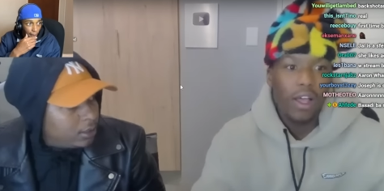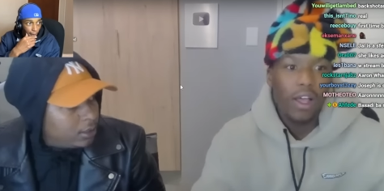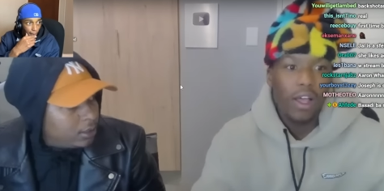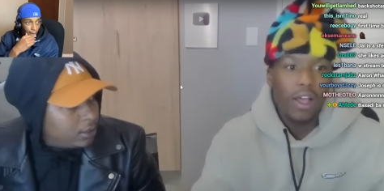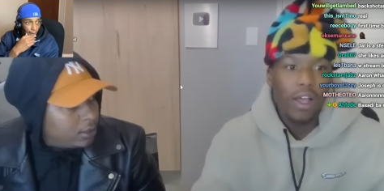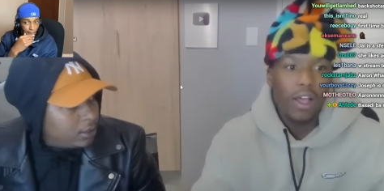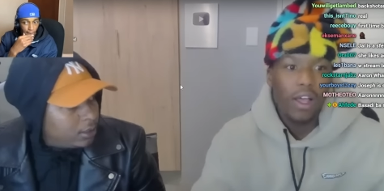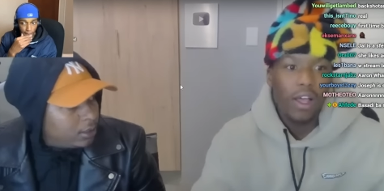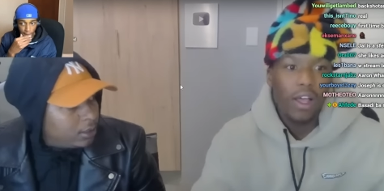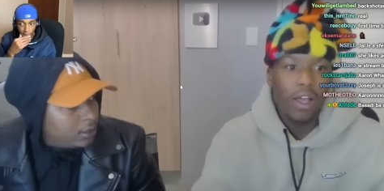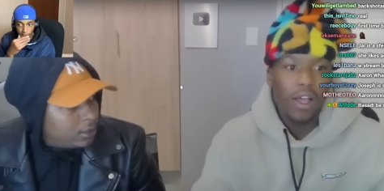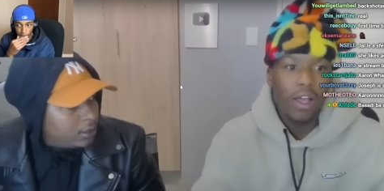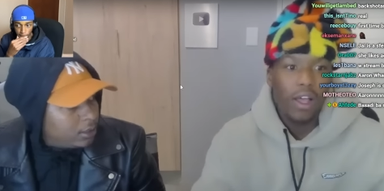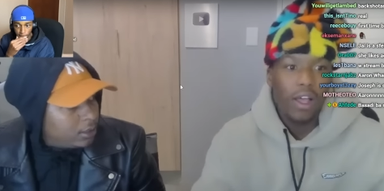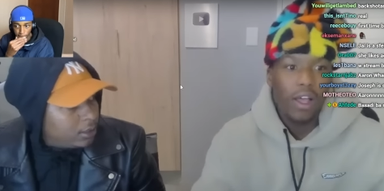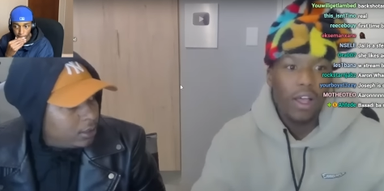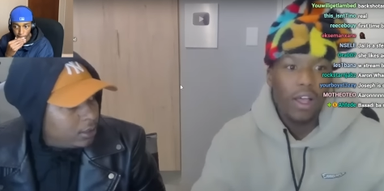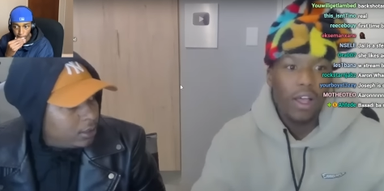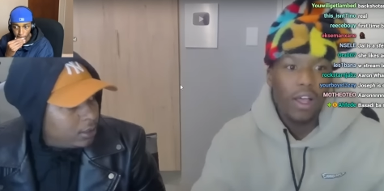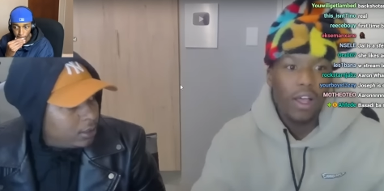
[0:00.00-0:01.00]

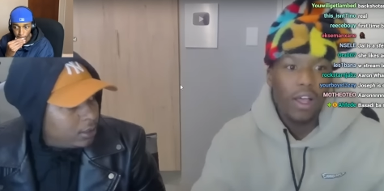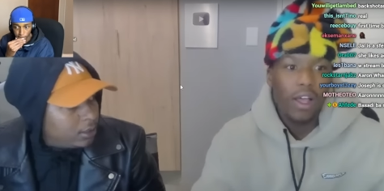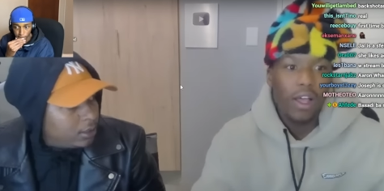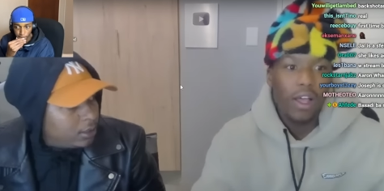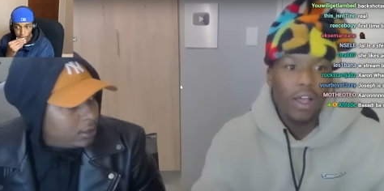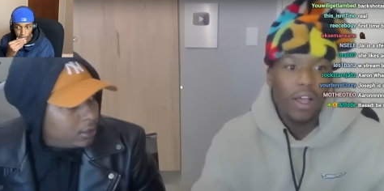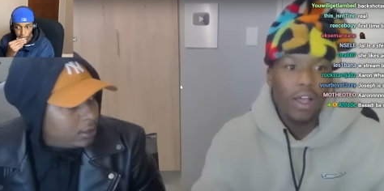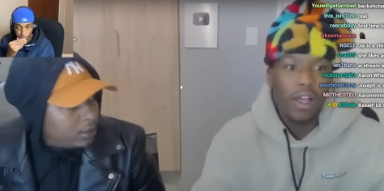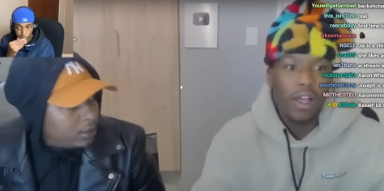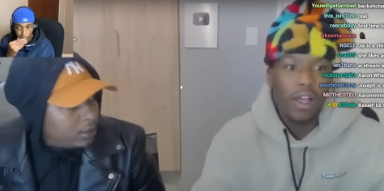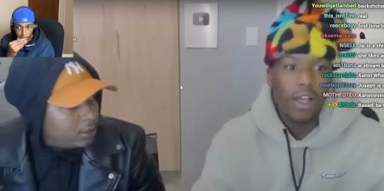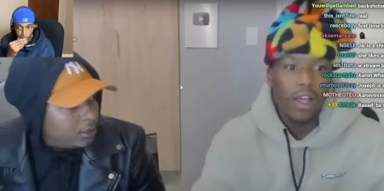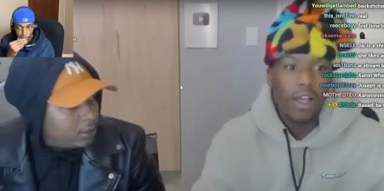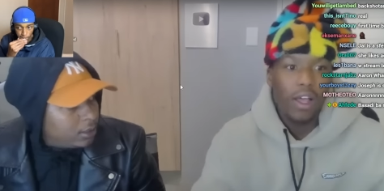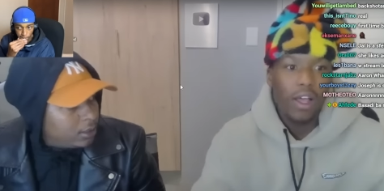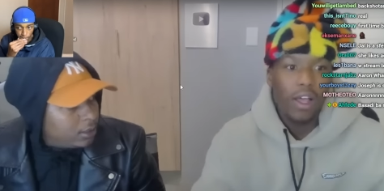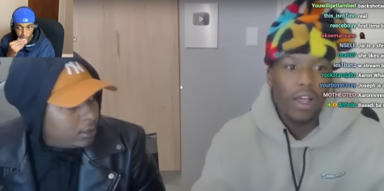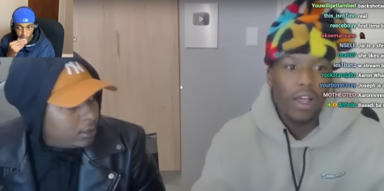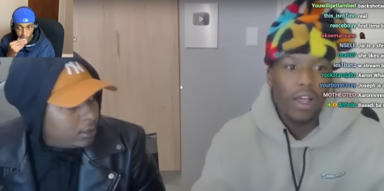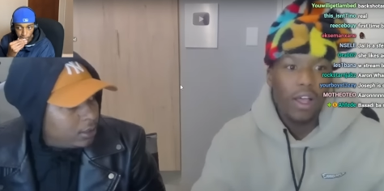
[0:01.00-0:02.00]

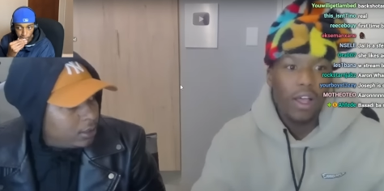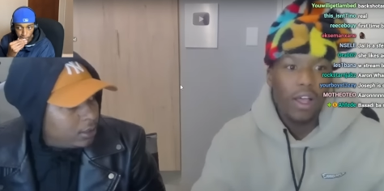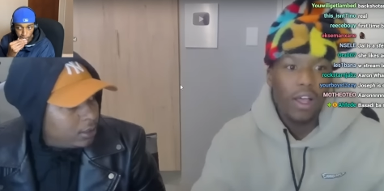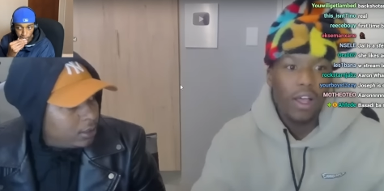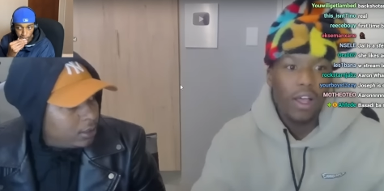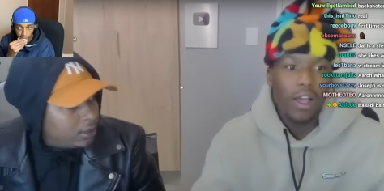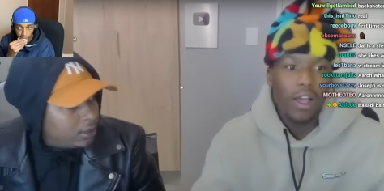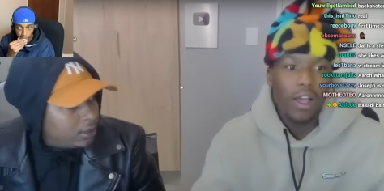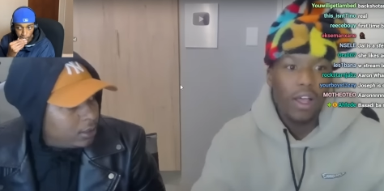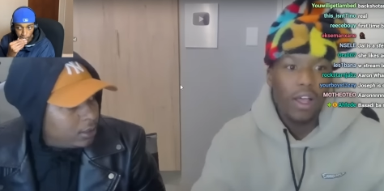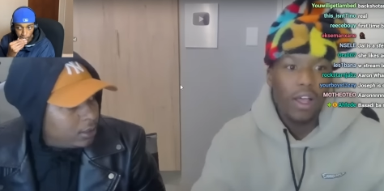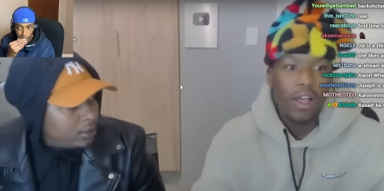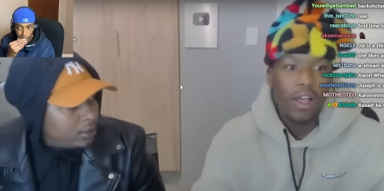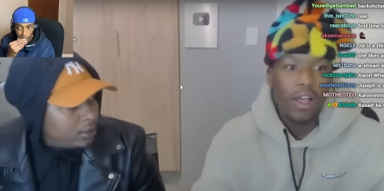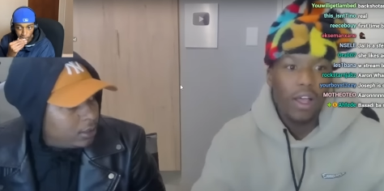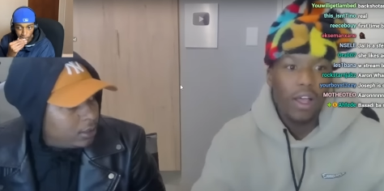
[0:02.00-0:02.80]
(silence)